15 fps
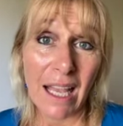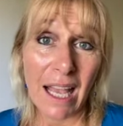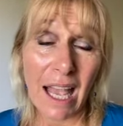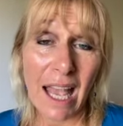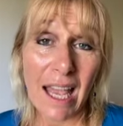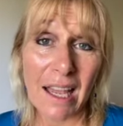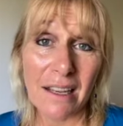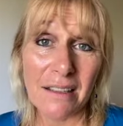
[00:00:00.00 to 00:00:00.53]

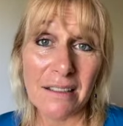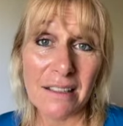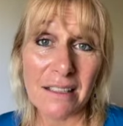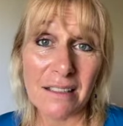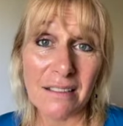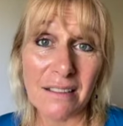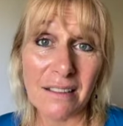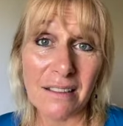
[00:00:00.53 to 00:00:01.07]
And
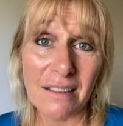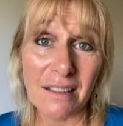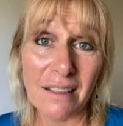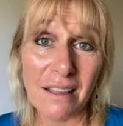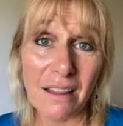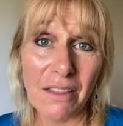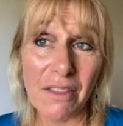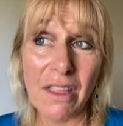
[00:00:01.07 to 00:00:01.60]

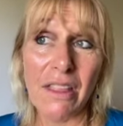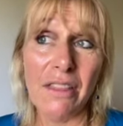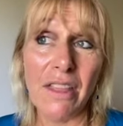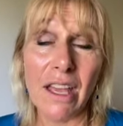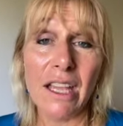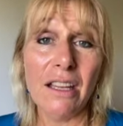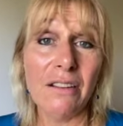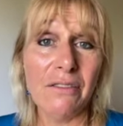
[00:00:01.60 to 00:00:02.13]
then they can